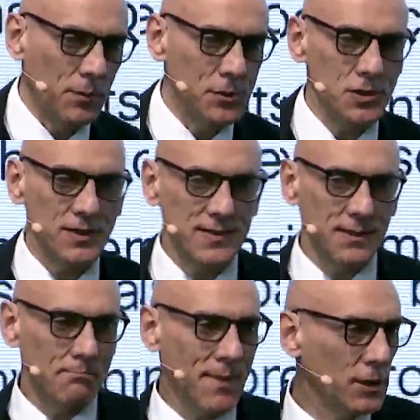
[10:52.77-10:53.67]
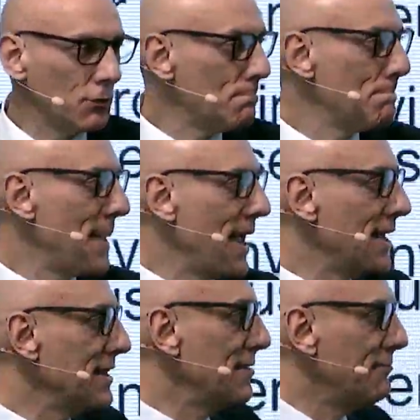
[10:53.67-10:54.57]
which is made of
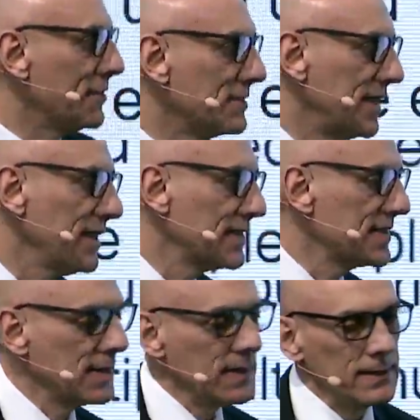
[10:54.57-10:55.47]
many different things.